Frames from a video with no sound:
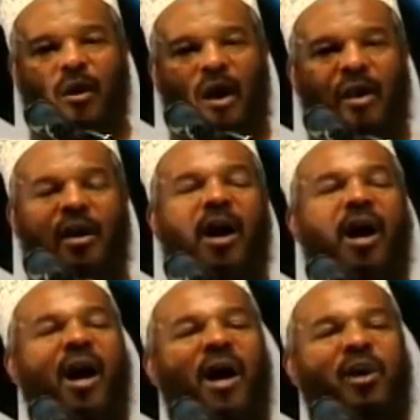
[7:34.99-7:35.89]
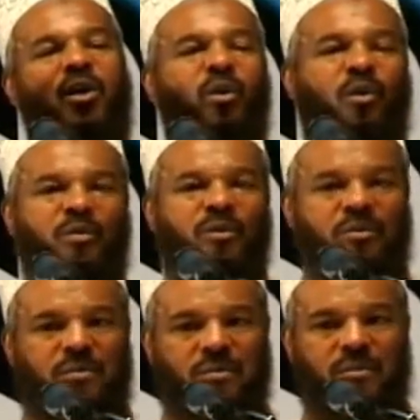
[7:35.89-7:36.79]
Allah alone
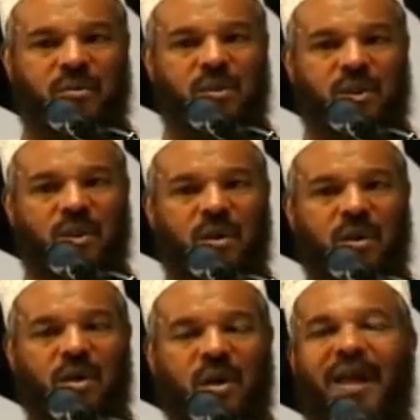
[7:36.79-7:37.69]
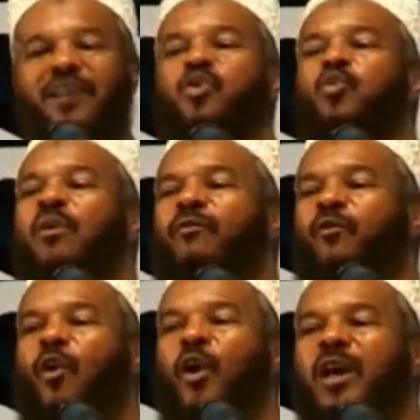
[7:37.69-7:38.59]
and to
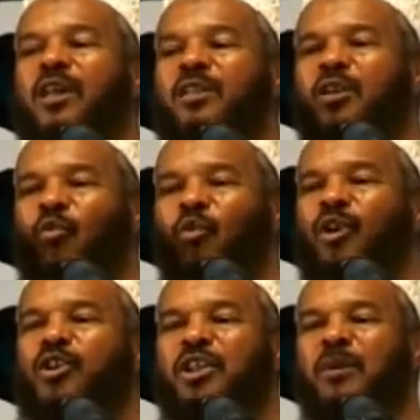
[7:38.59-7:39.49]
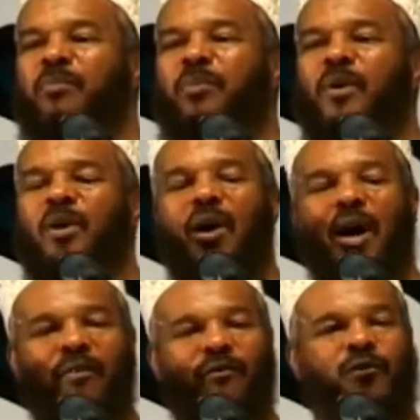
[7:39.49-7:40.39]
avoid the worship
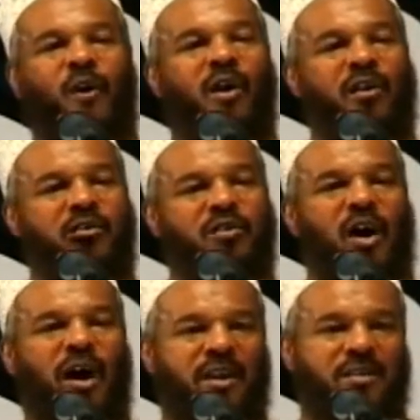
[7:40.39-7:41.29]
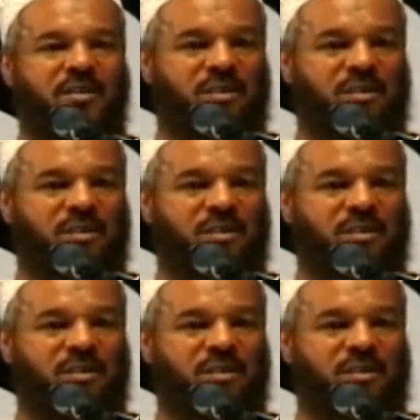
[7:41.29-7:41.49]
of false gods.